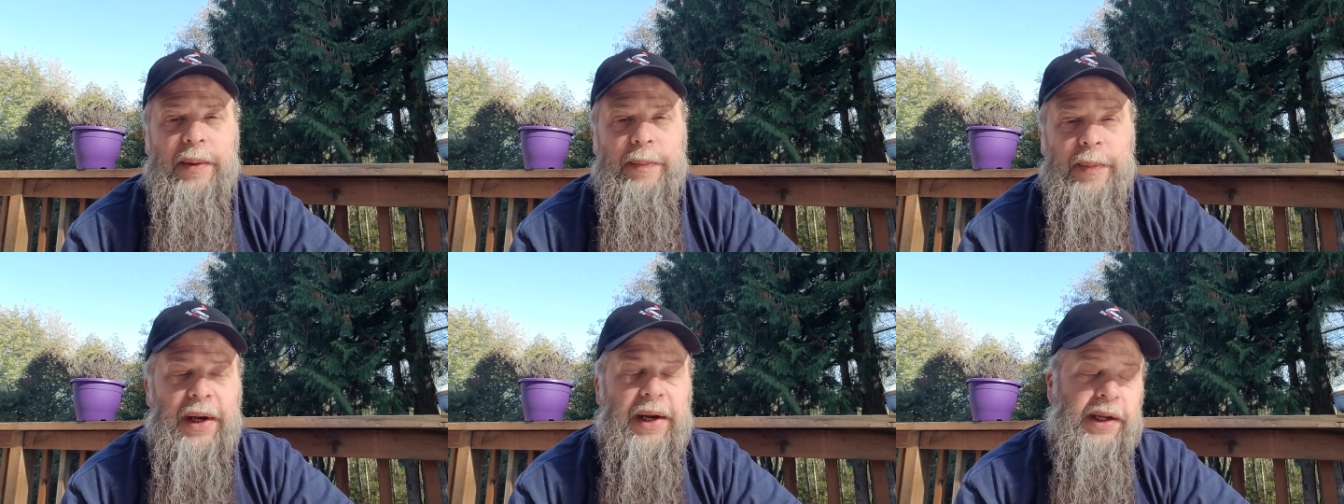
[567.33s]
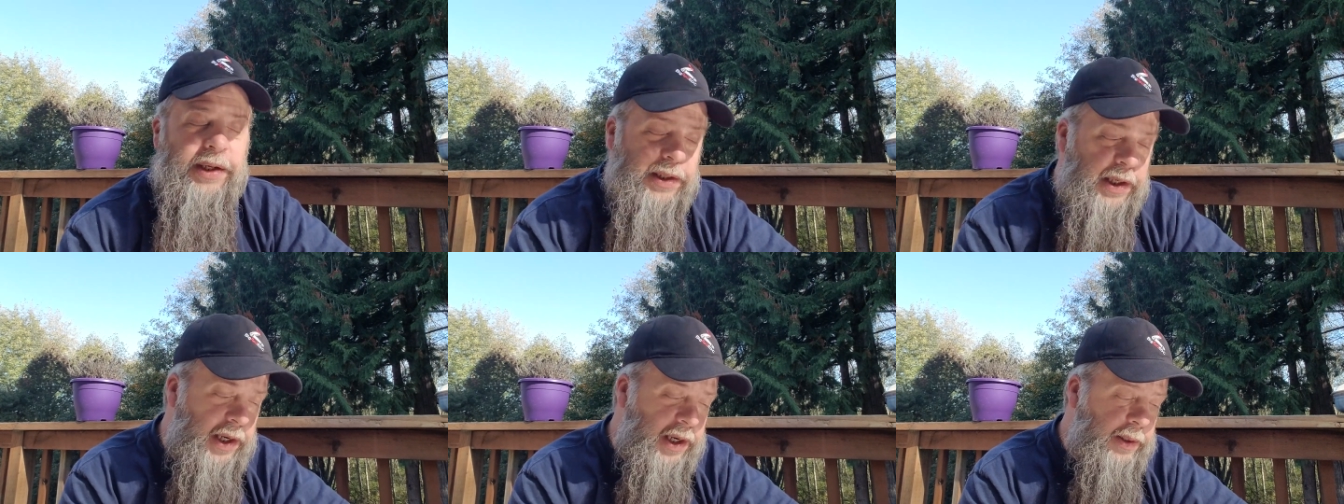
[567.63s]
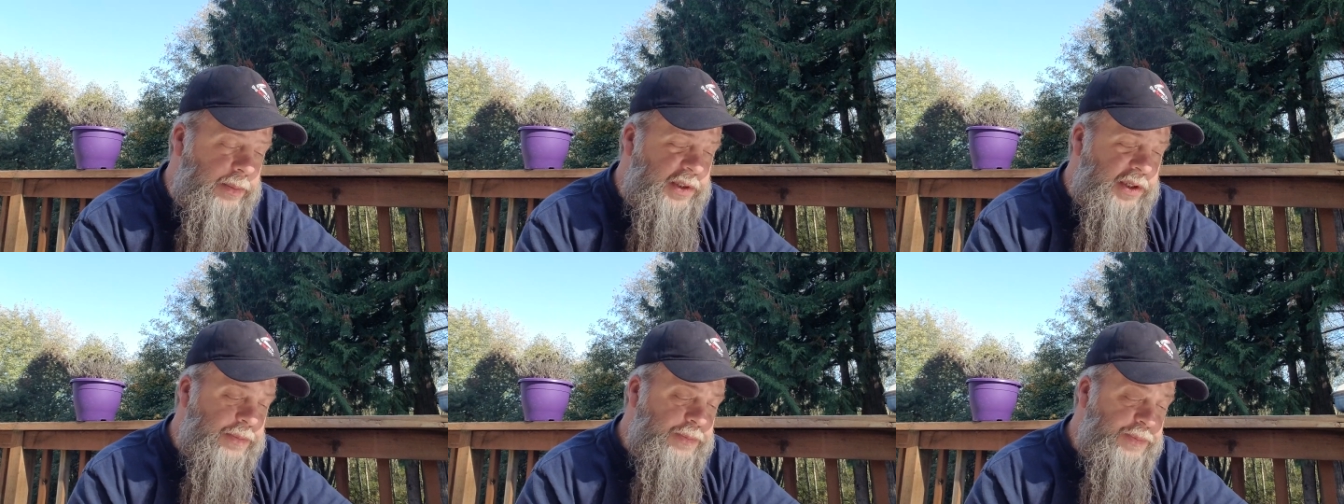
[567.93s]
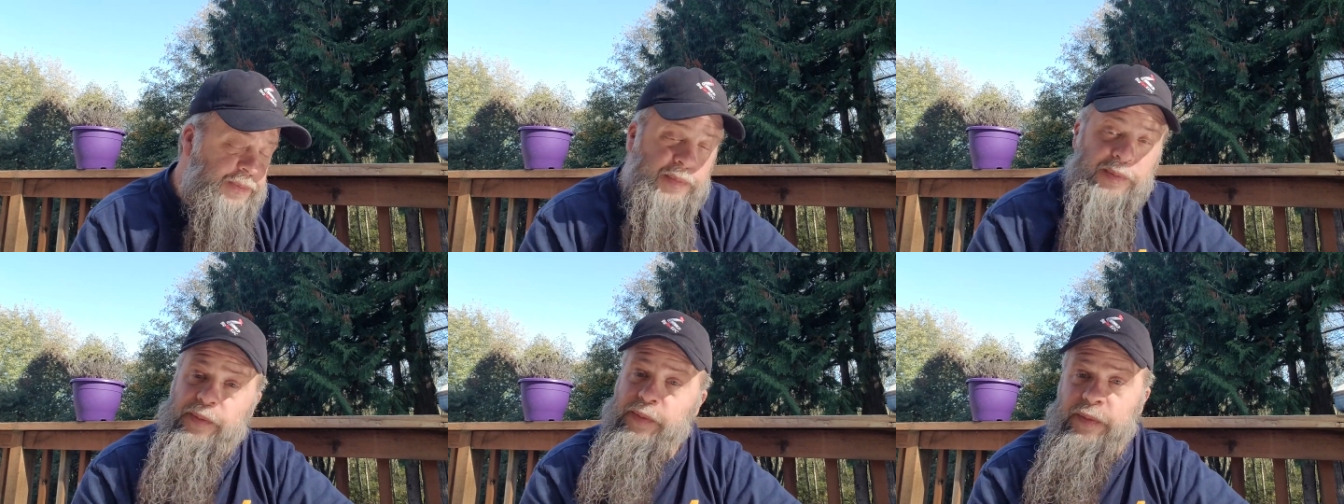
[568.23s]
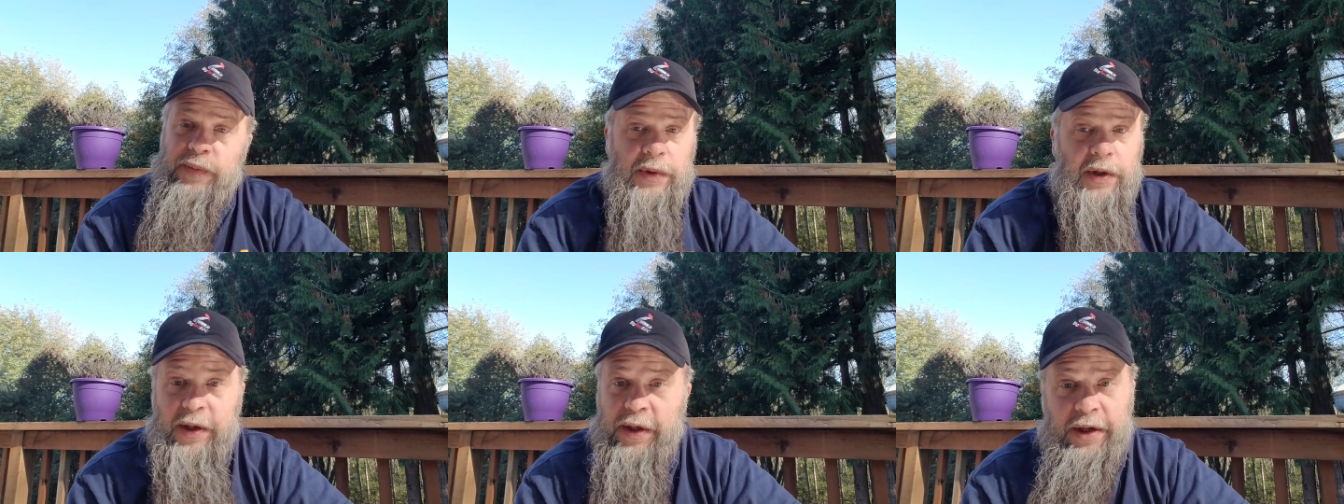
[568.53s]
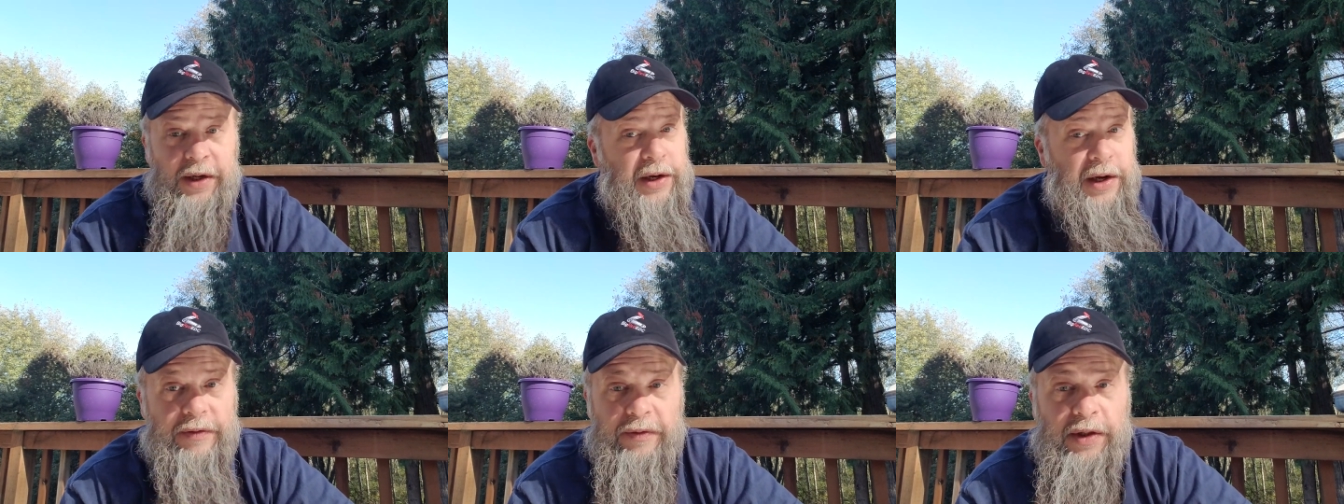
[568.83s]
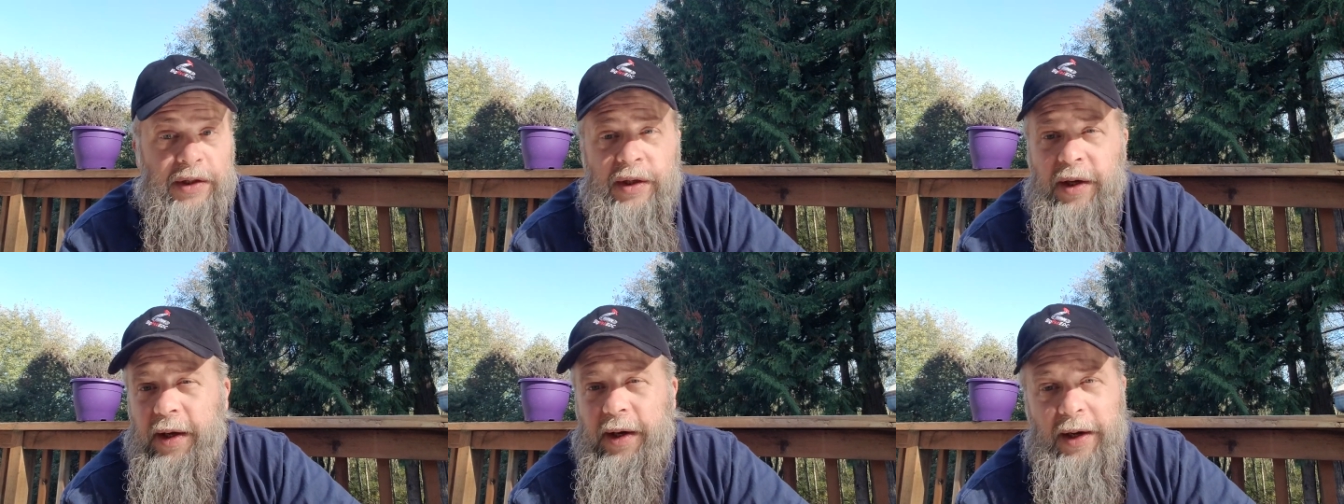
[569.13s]
many times. Never
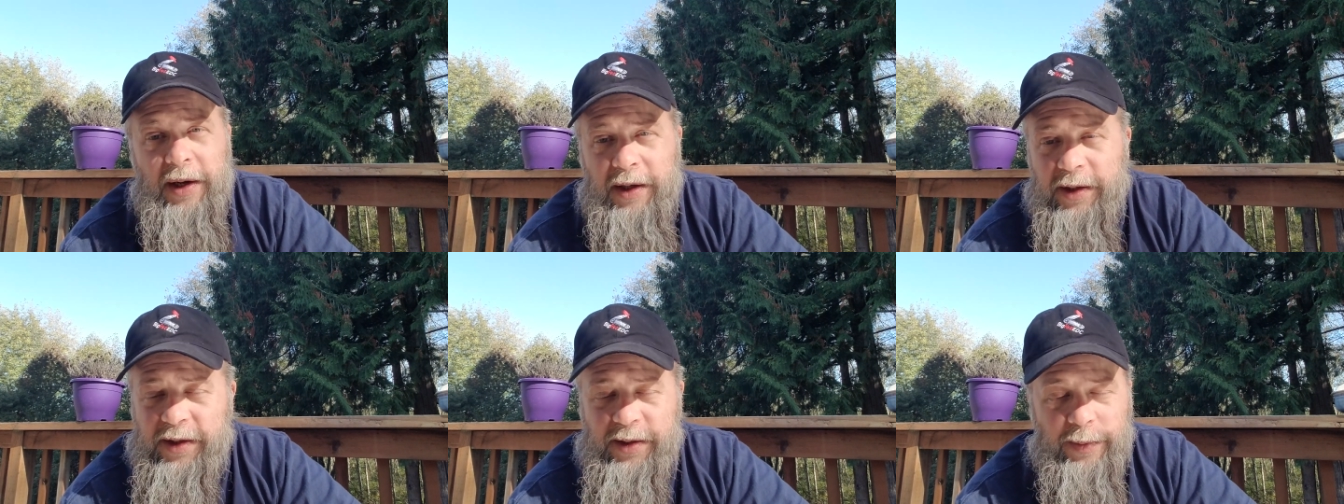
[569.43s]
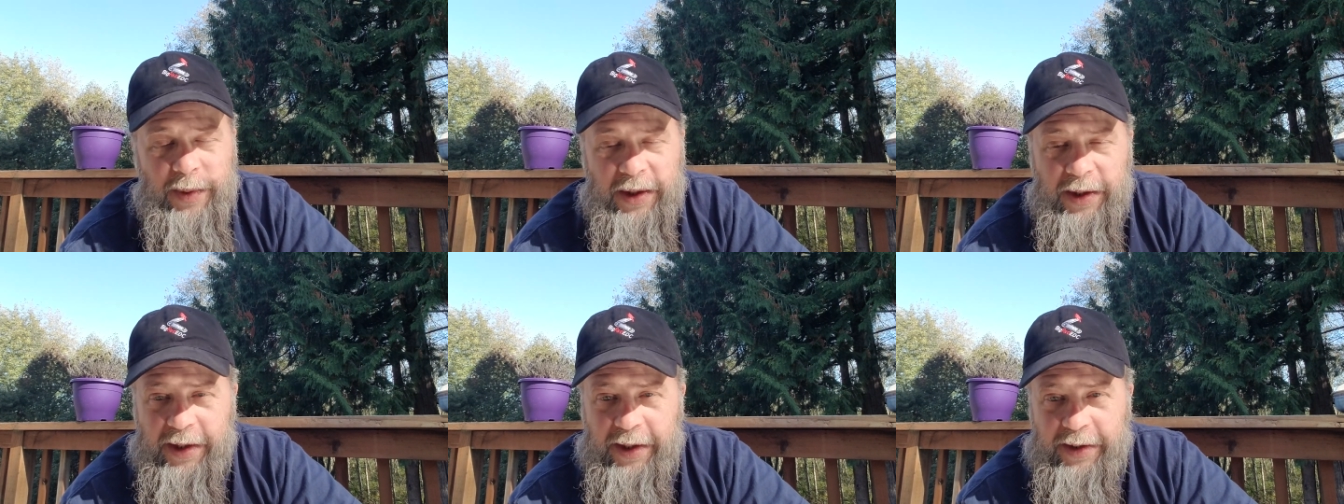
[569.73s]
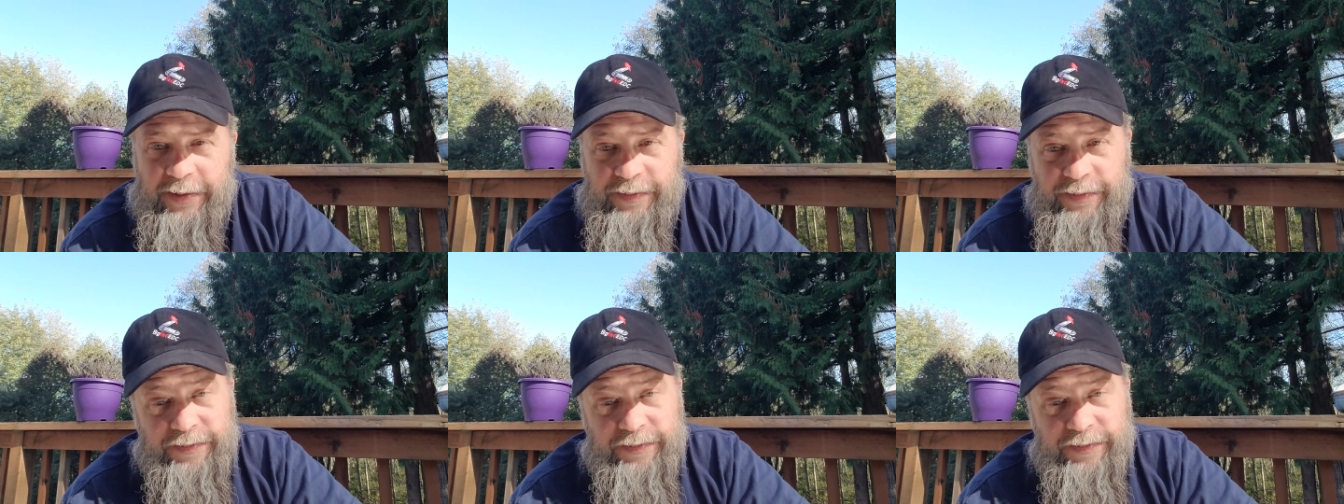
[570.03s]
shot an SMLE.